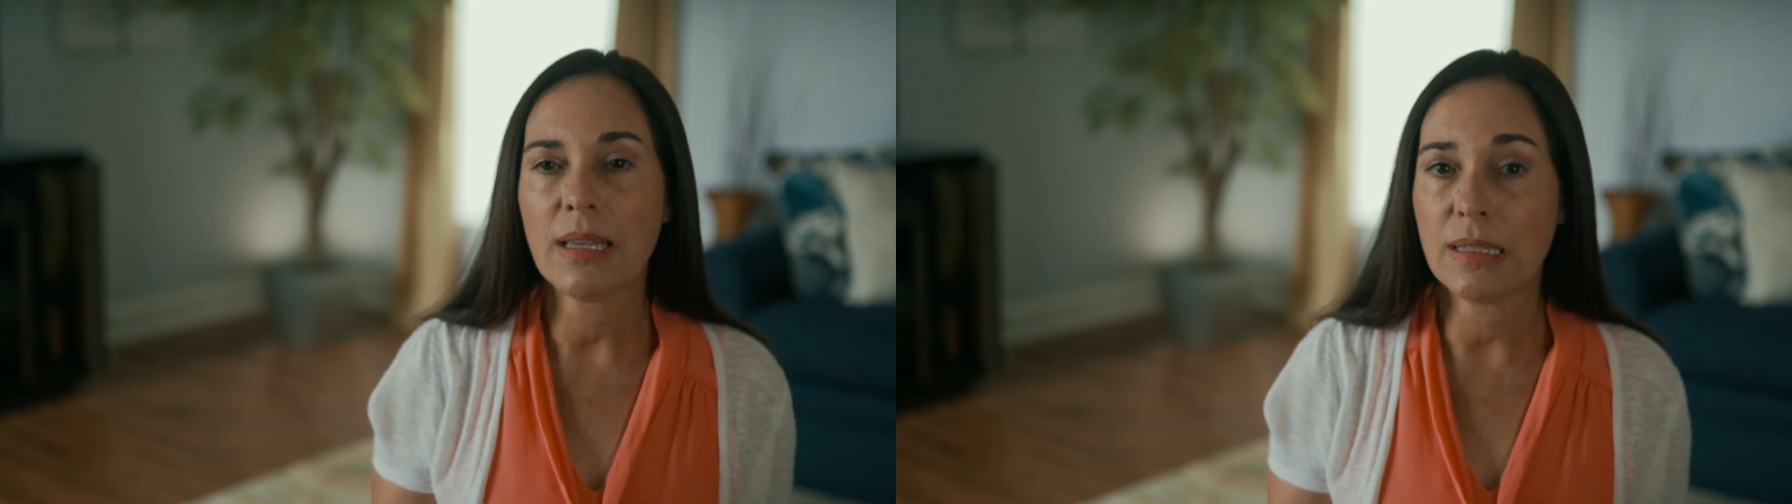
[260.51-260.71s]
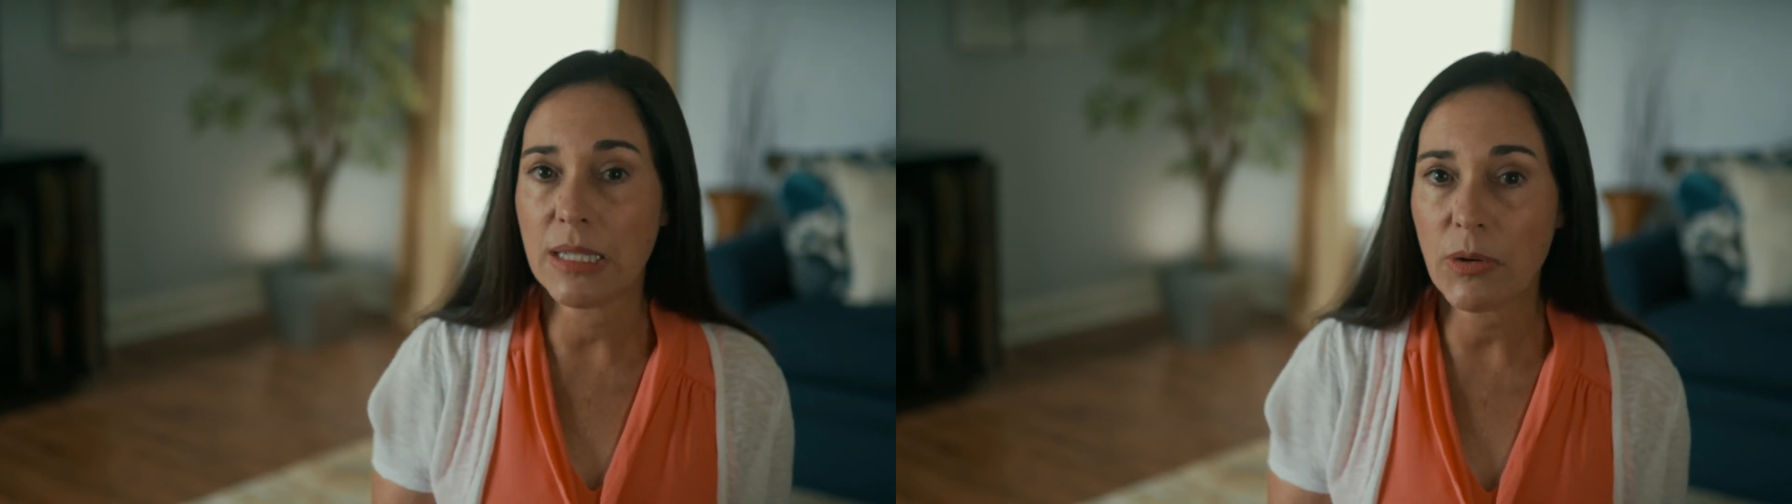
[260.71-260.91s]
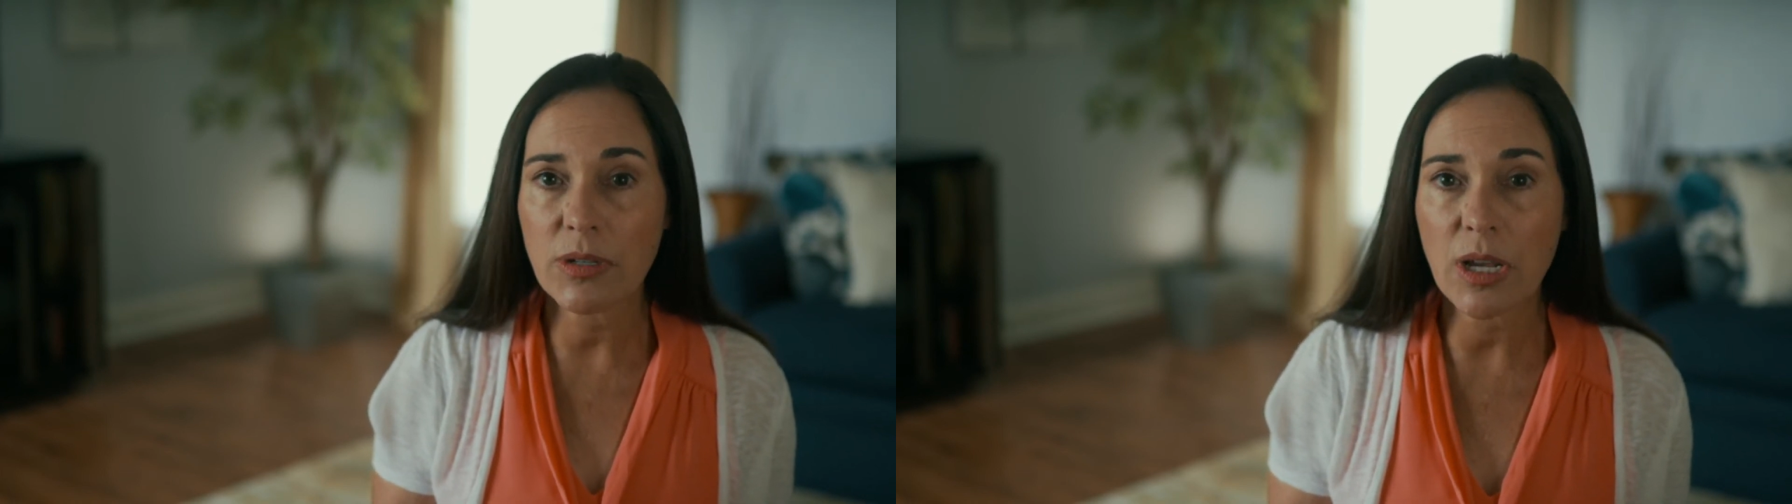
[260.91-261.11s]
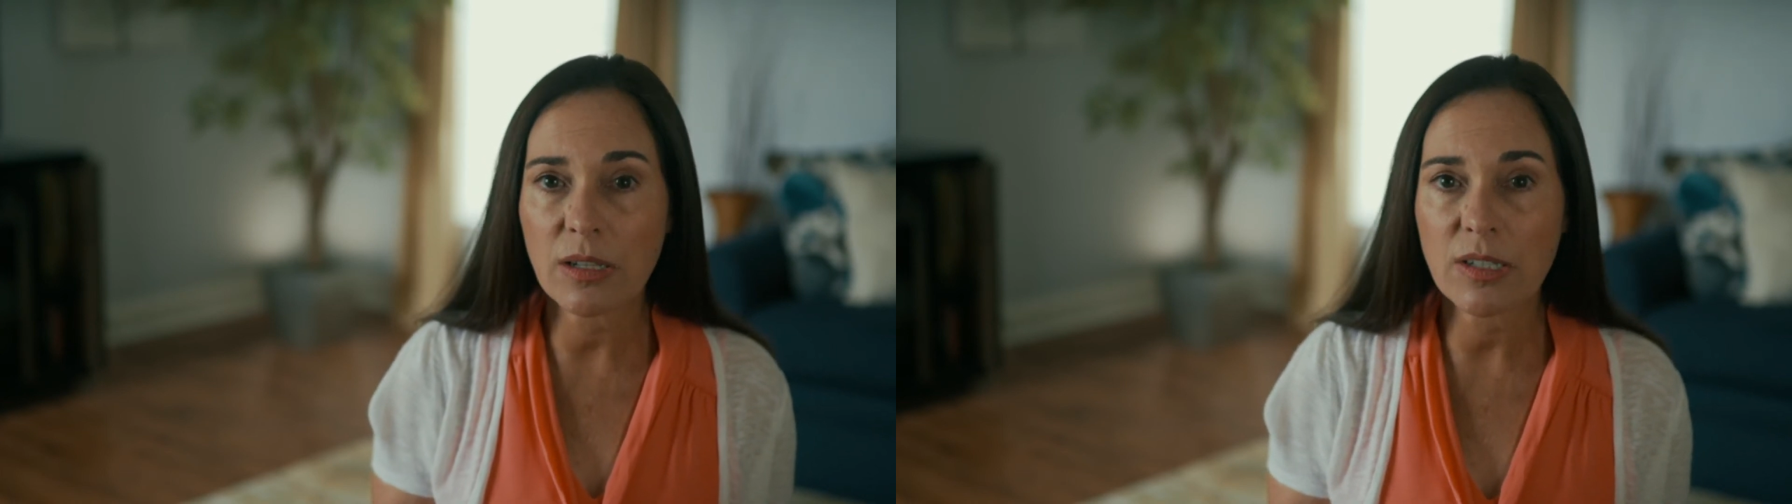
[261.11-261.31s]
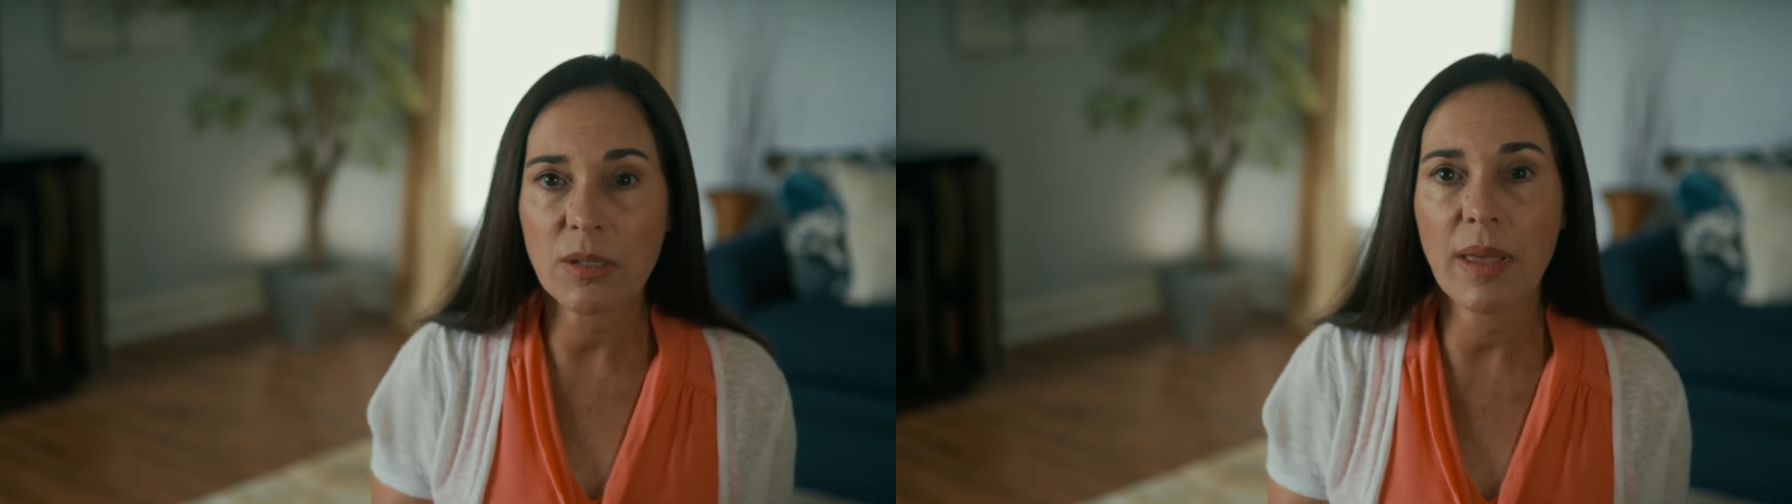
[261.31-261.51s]

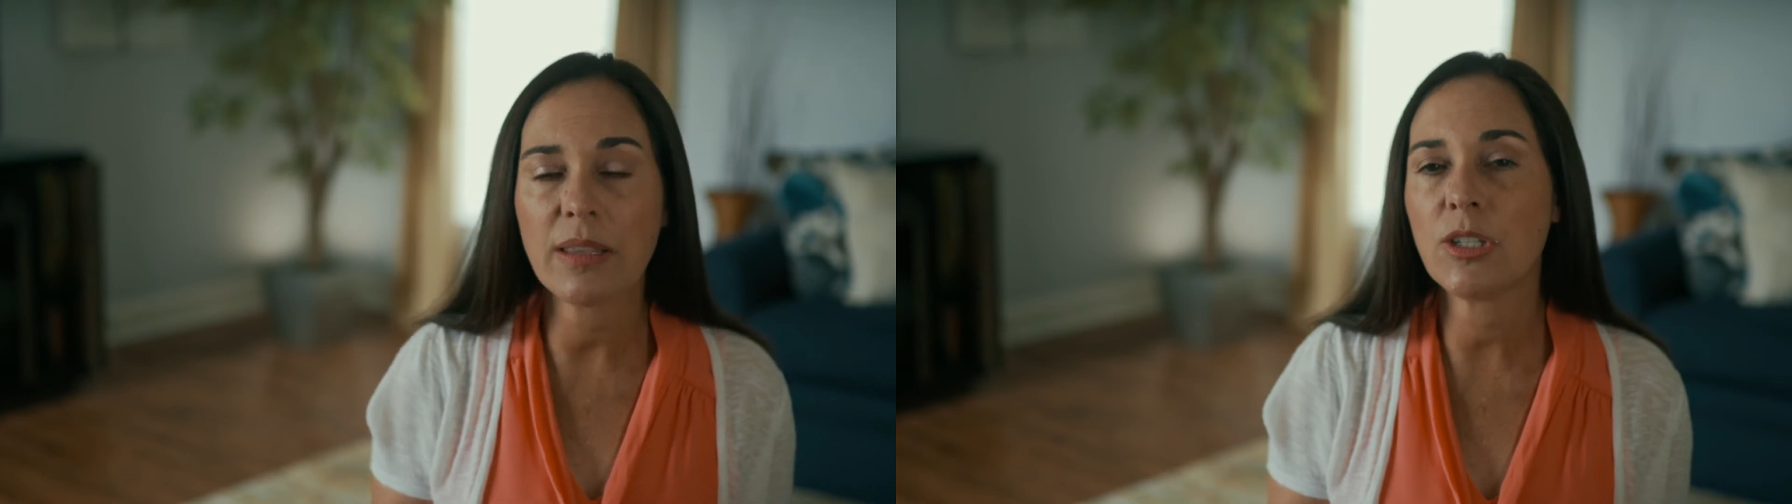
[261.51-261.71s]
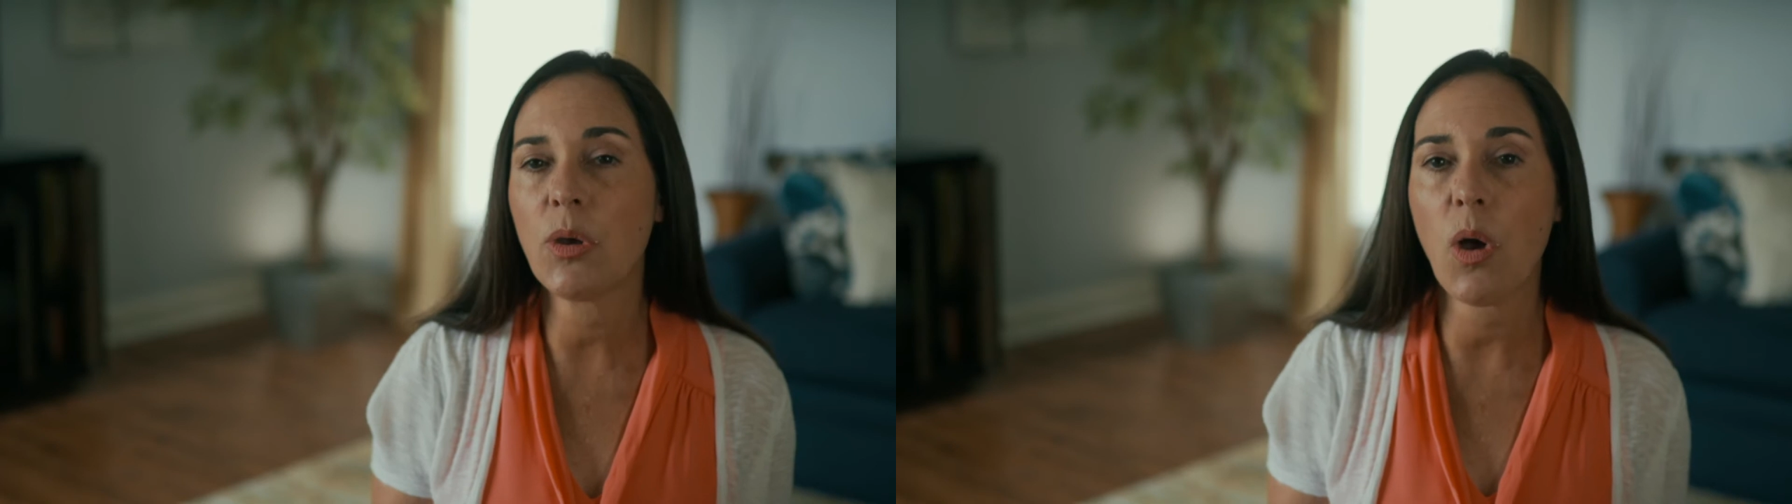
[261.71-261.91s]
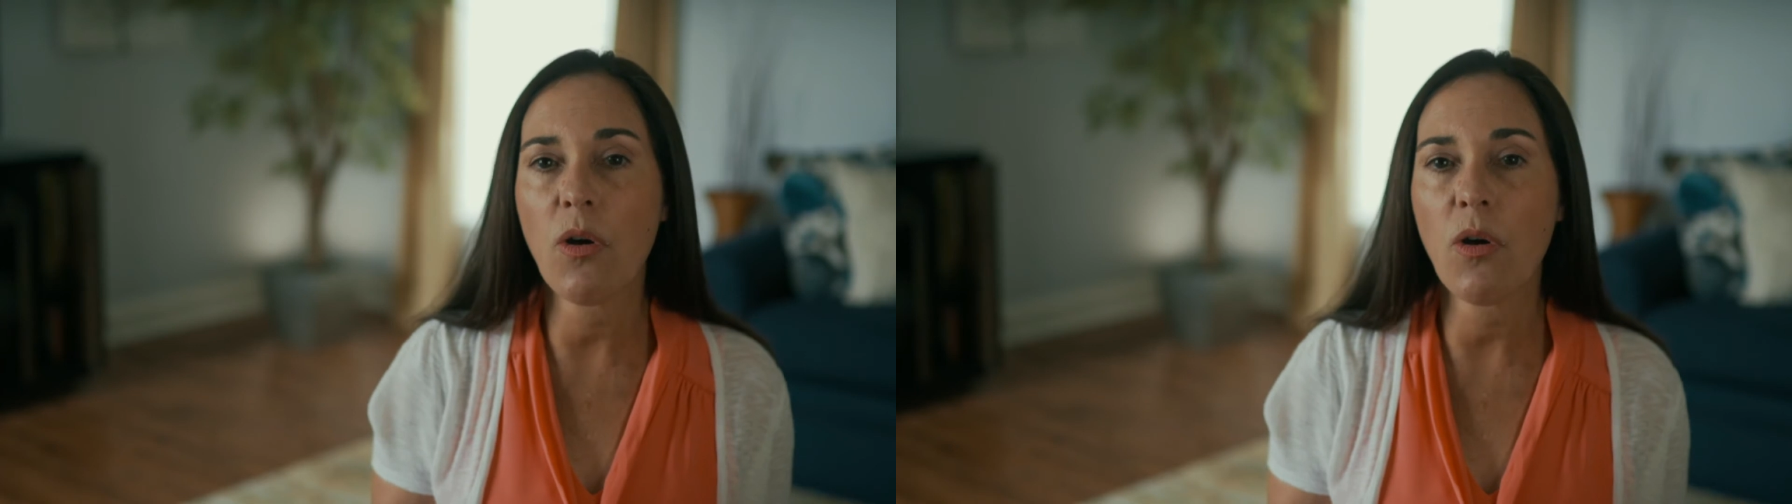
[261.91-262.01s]
$0 a month to